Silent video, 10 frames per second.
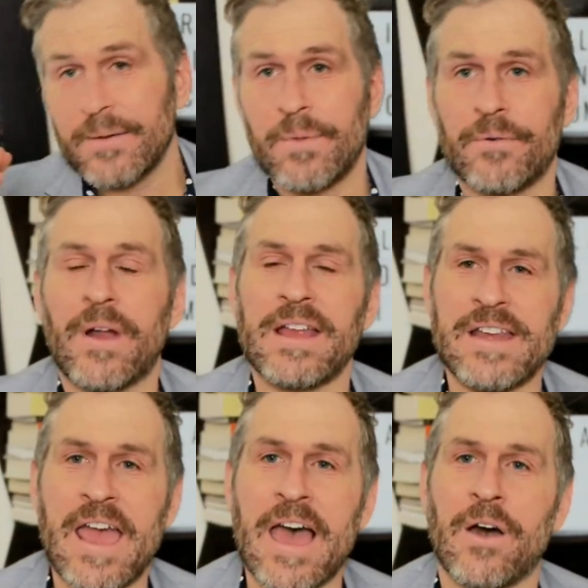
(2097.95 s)
But right
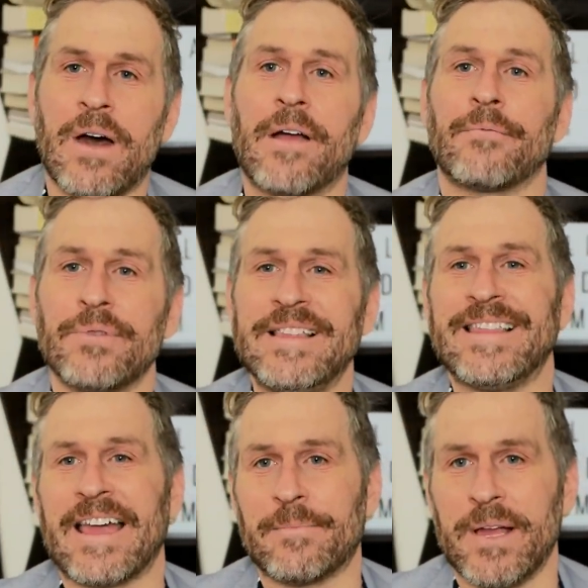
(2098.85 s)
now, I really
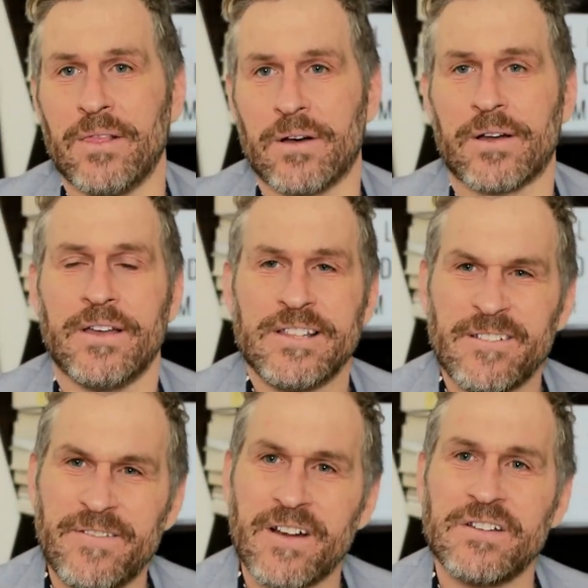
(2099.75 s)
like my look. It's
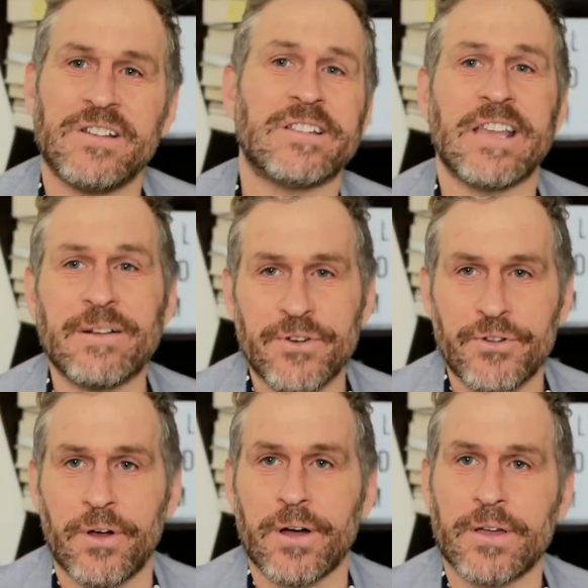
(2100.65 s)
a very distinguished
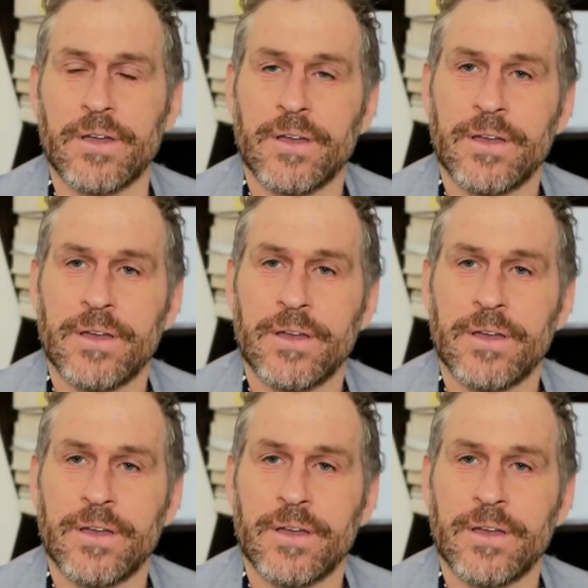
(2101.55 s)
look.